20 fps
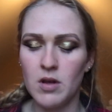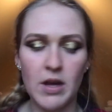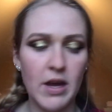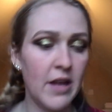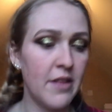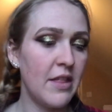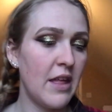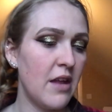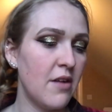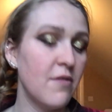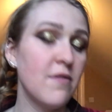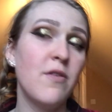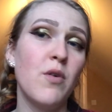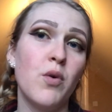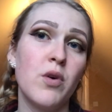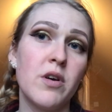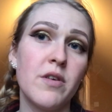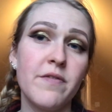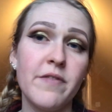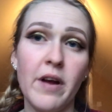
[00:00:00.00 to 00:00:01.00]
And then
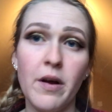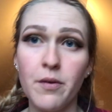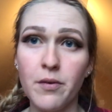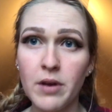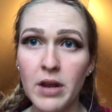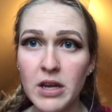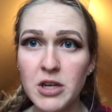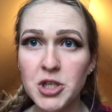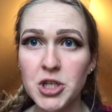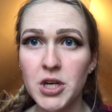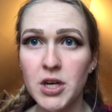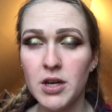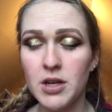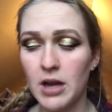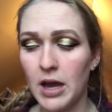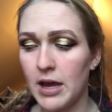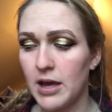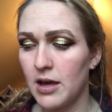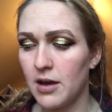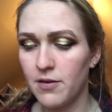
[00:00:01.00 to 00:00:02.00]
for foundation,
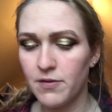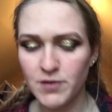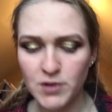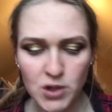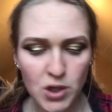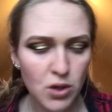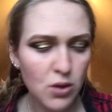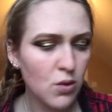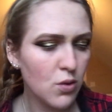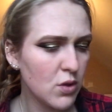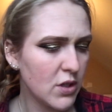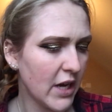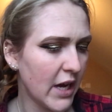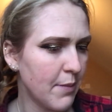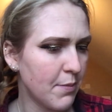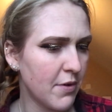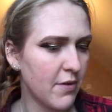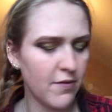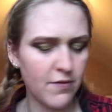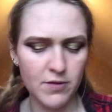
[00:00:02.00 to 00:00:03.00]
I have two
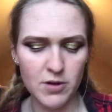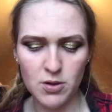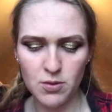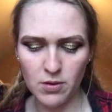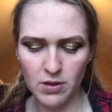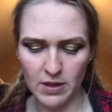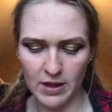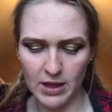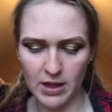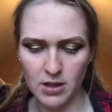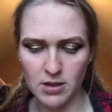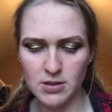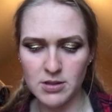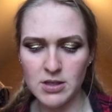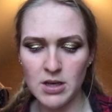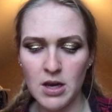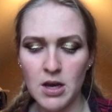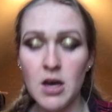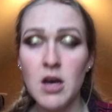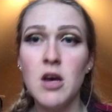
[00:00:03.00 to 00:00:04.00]
type of new
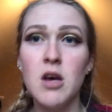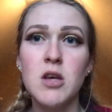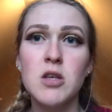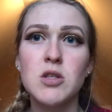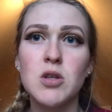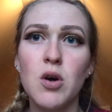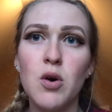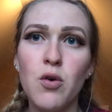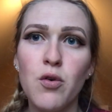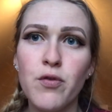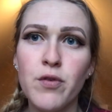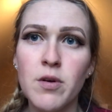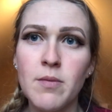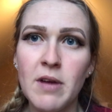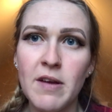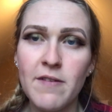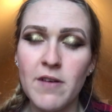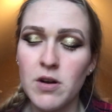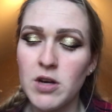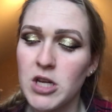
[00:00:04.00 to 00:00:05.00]
things. So for
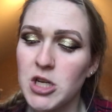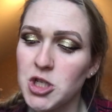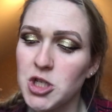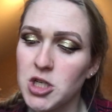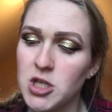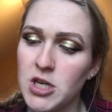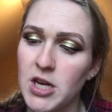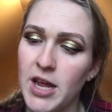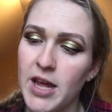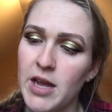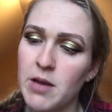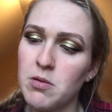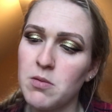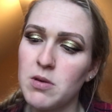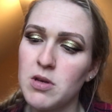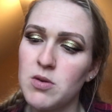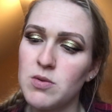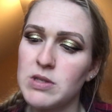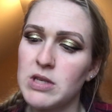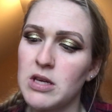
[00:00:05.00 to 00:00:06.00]
my foundation today, I'm going to
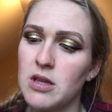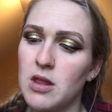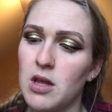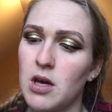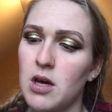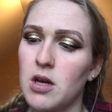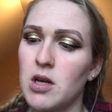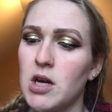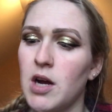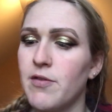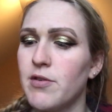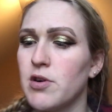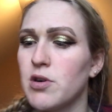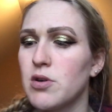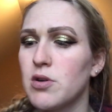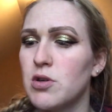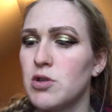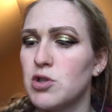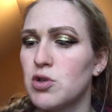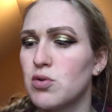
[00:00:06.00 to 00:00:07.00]
be using the
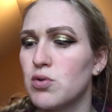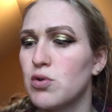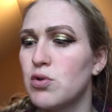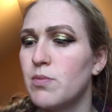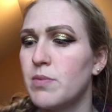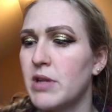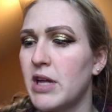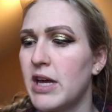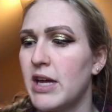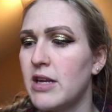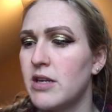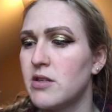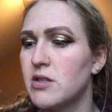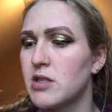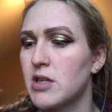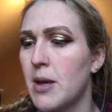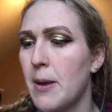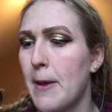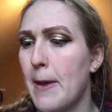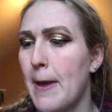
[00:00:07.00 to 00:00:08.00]
CoverGirl True Blend
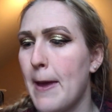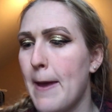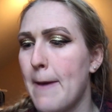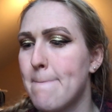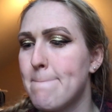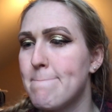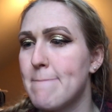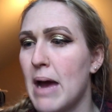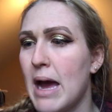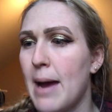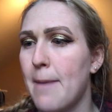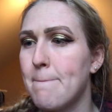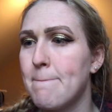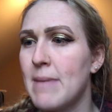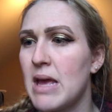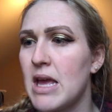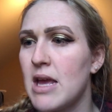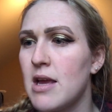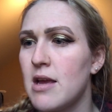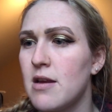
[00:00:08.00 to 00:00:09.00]
Matte
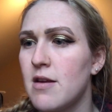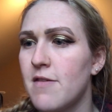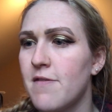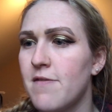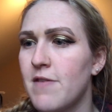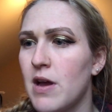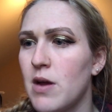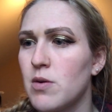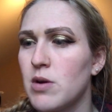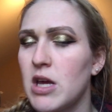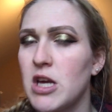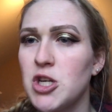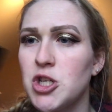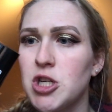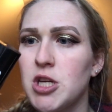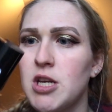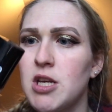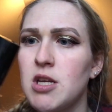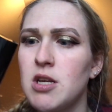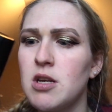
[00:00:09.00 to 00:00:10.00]
Made
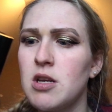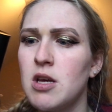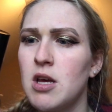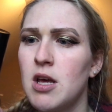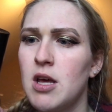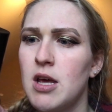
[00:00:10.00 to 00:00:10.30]
foundation.